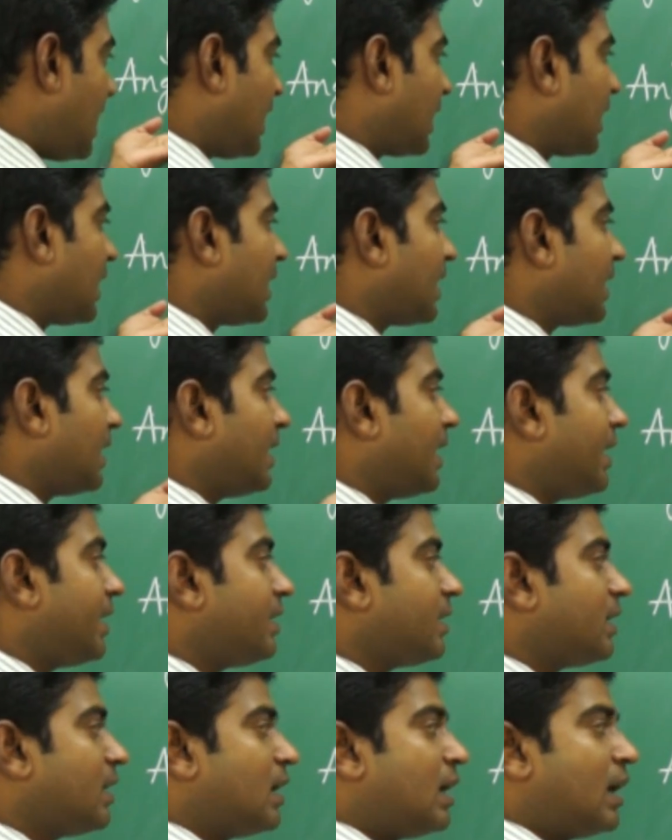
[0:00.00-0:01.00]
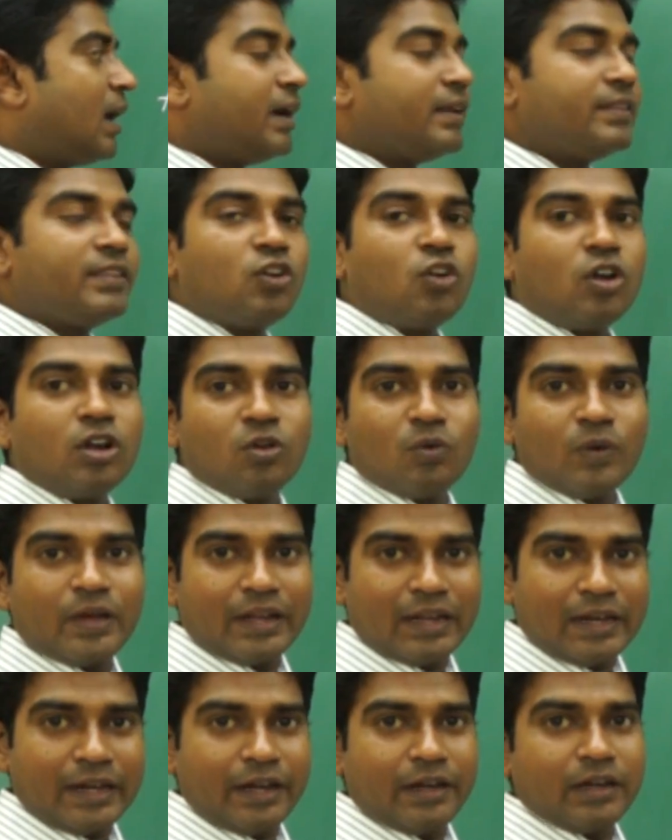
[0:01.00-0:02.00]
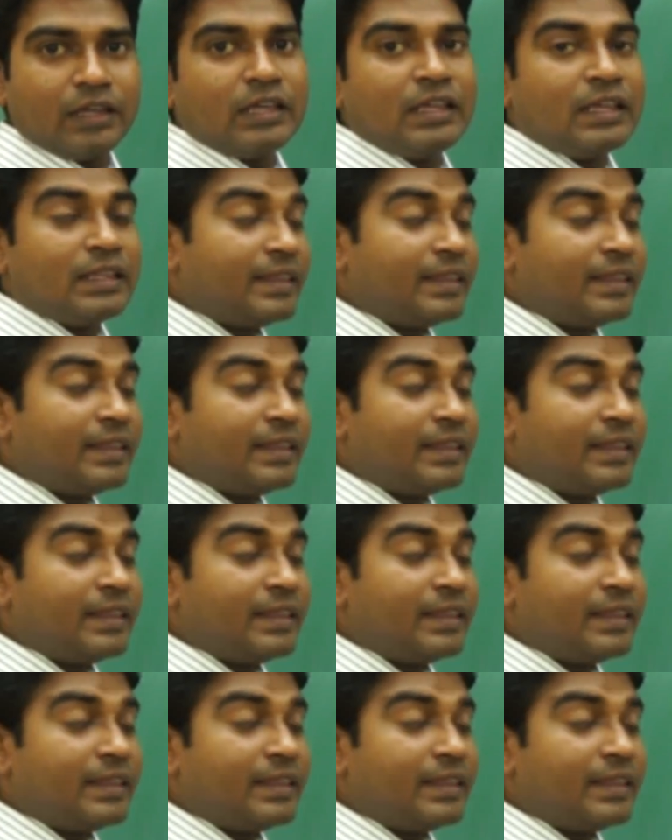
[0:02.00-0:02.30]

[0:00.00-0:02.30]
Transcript: Angara land and the Gondwana land.